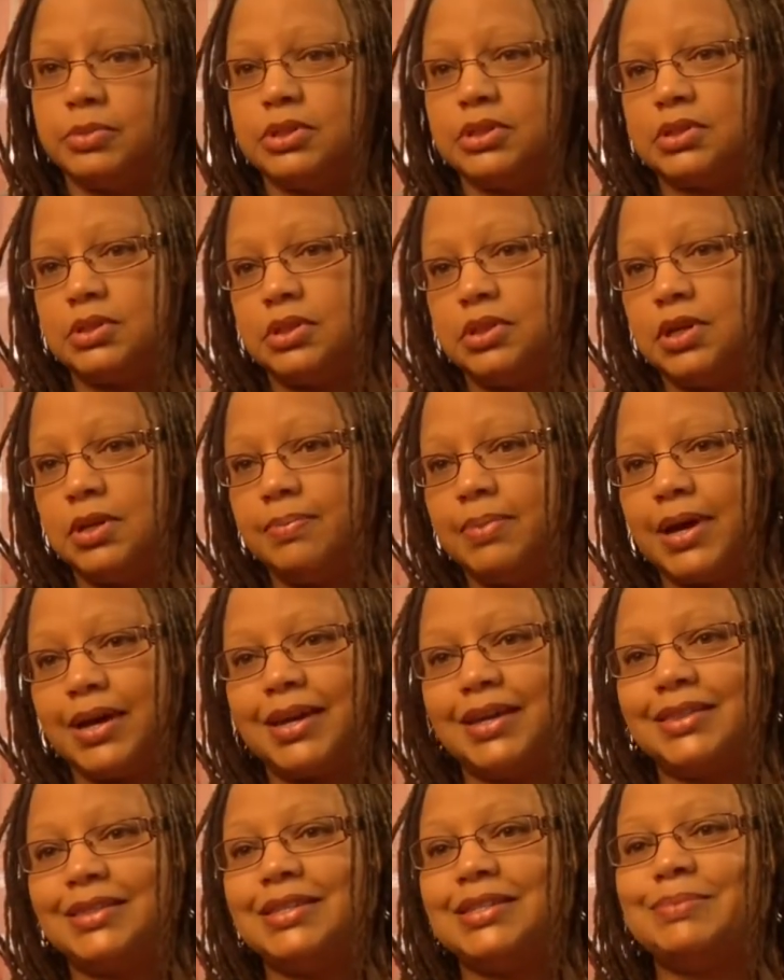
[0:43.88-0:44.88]
me sleep,
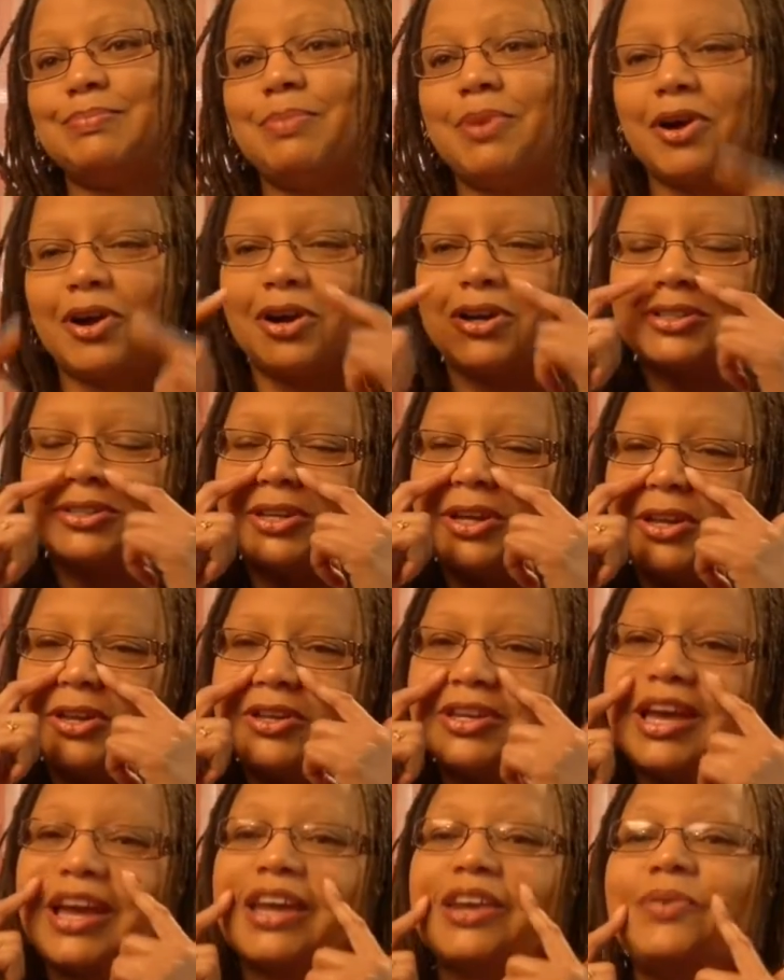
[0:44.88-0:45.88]
I get these marks all
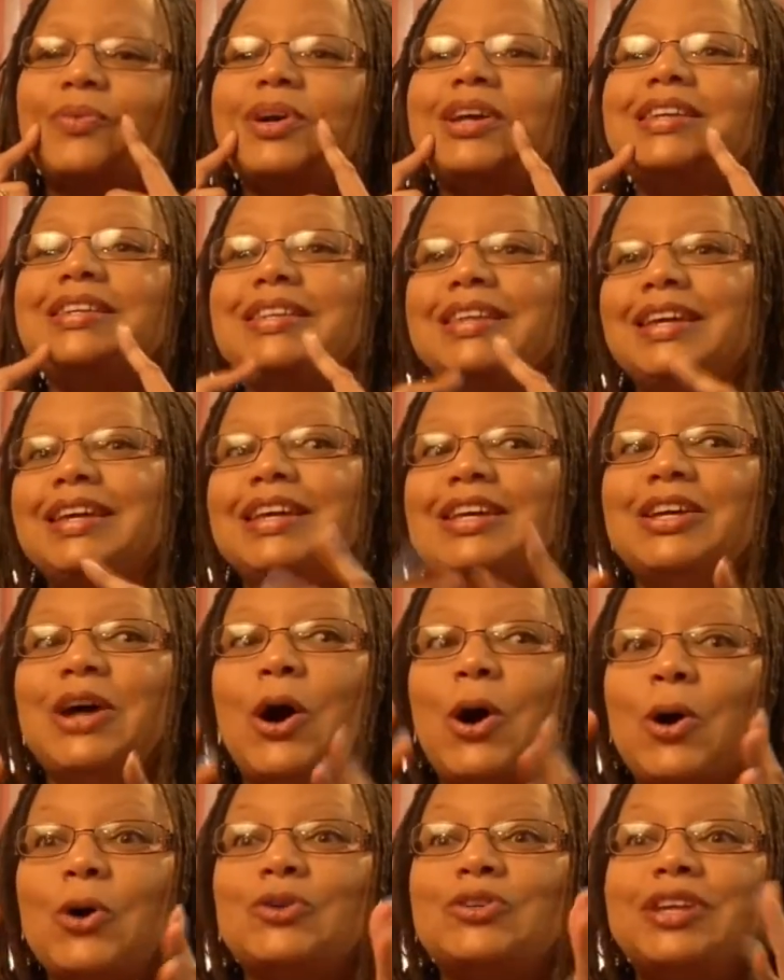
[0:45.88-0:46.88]
over. I gotta wait
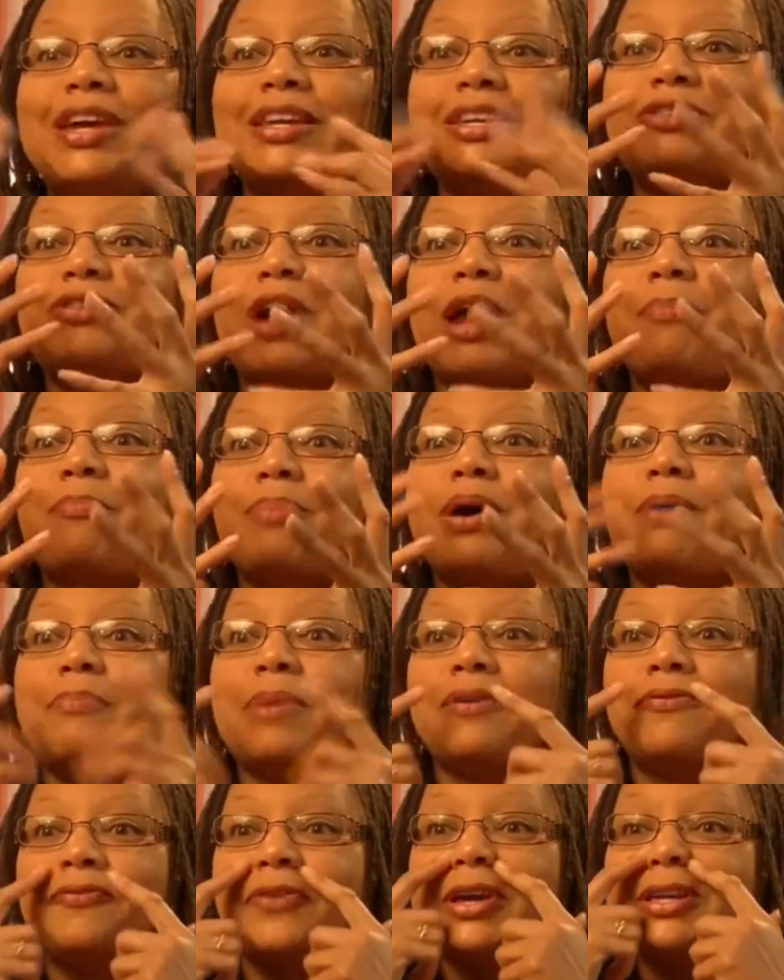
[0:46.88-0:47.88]
all day to try to pump
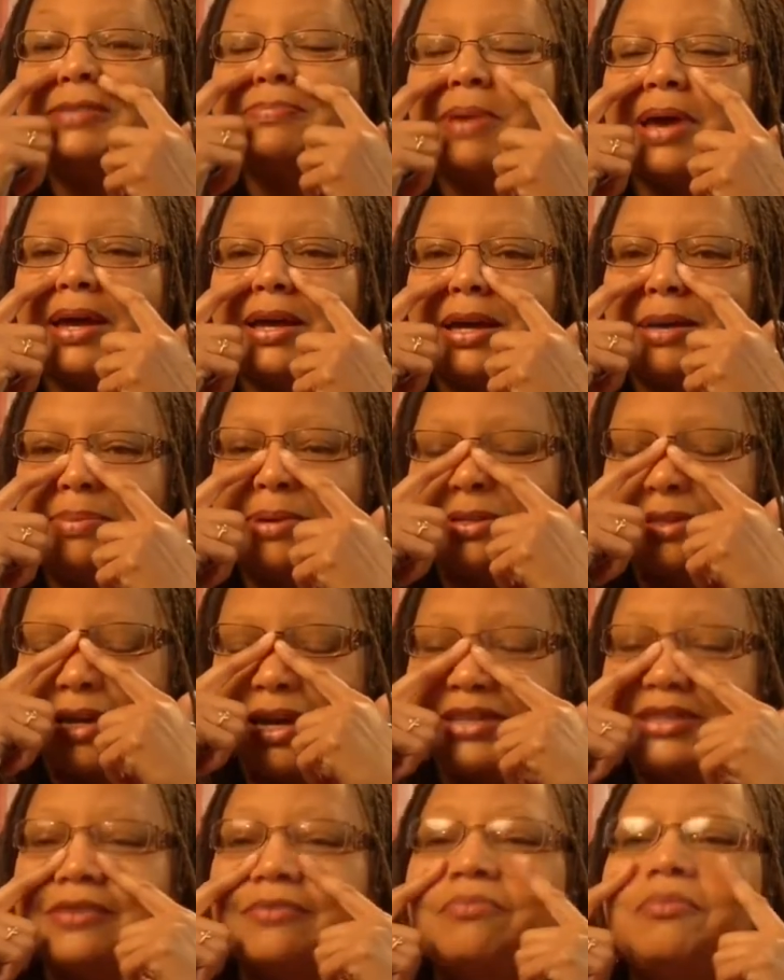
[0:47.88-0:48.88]
my face back up because I
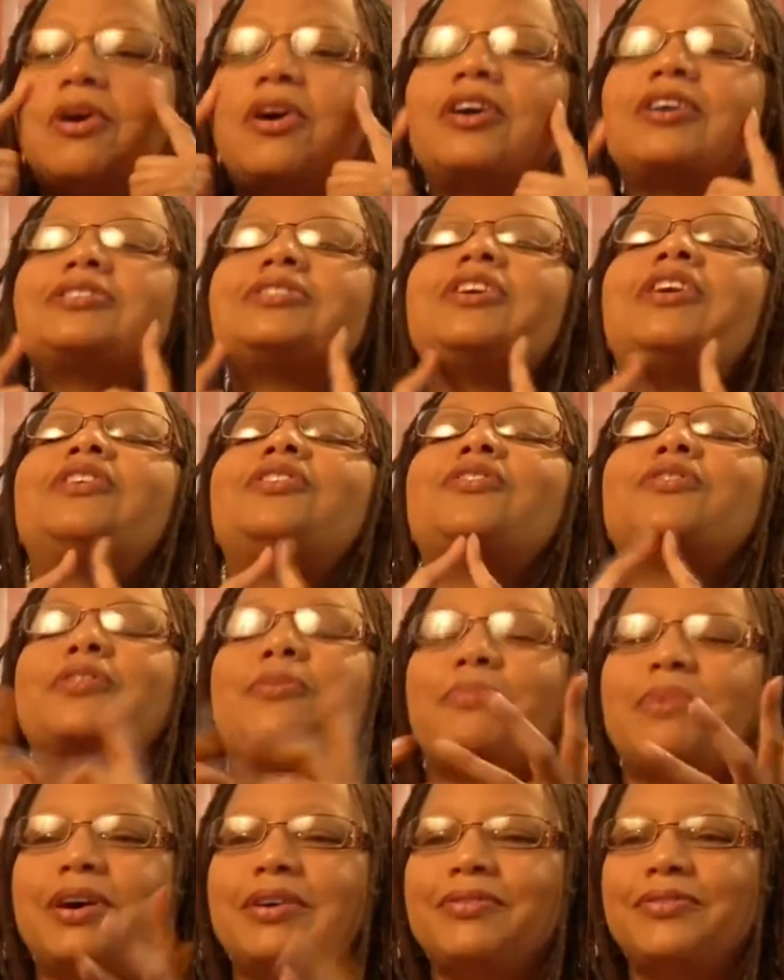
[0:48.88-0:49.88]
got the marks all
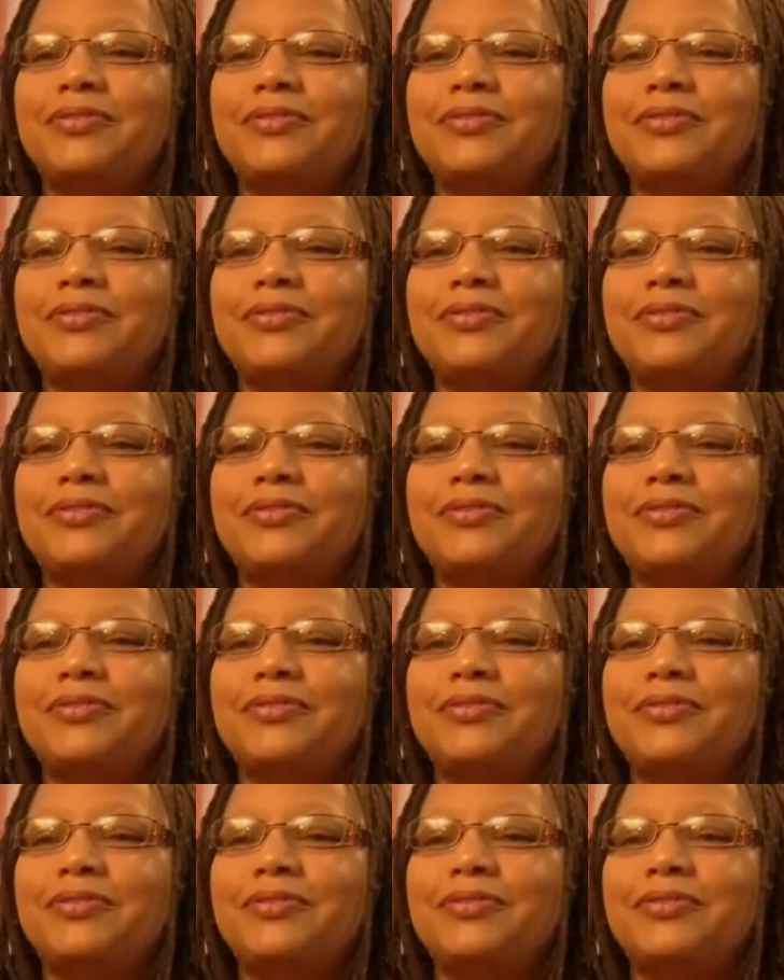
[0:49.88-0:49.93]
over my